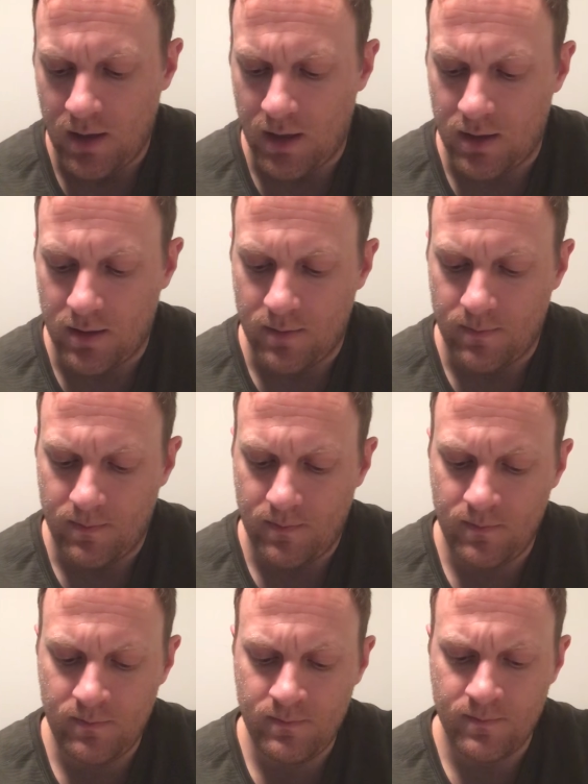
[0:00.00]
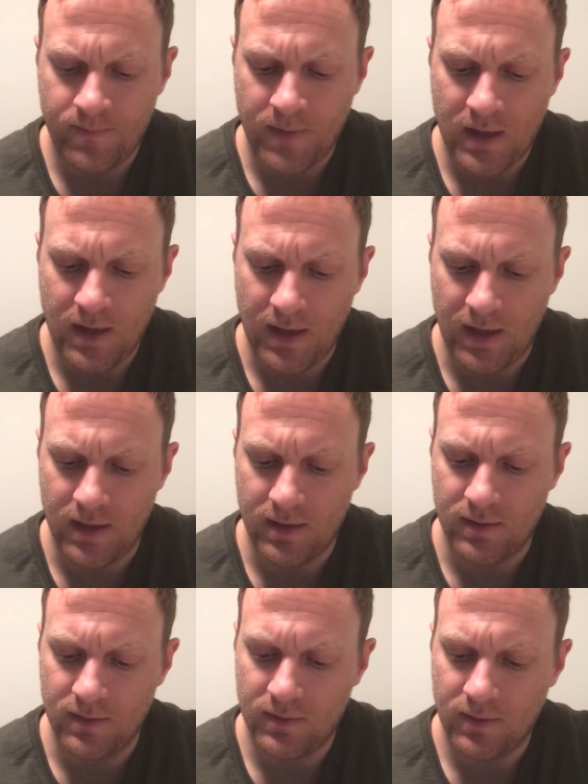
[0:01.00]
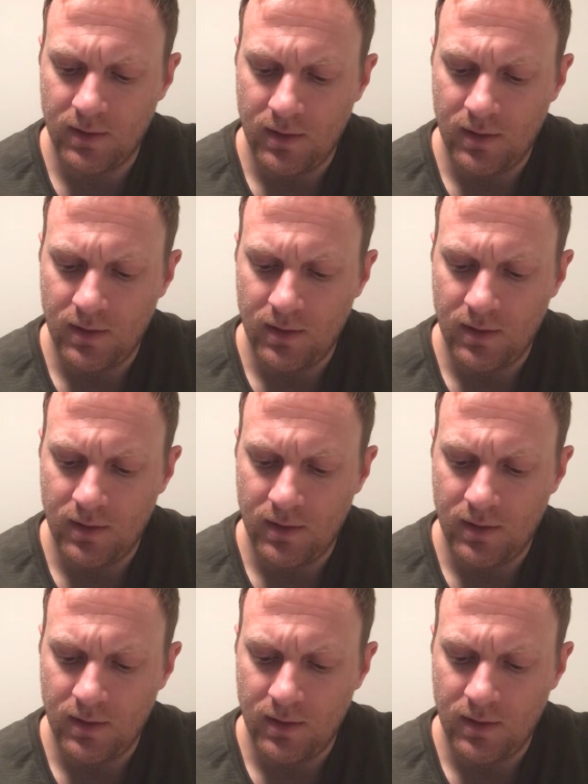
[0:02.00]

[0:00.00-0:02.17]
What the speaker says: And